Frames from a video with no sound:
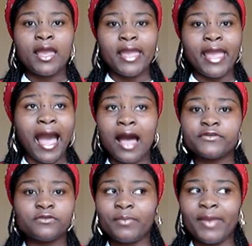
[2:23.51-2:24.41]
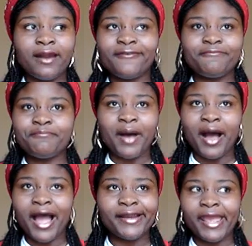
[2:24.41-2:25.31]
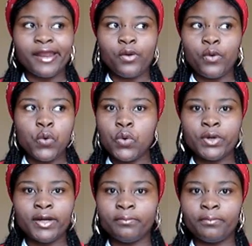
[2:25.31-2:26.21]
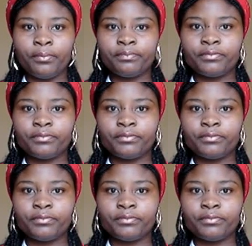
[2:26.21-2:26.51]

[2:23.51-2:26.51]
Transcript: a house made of mud and wood and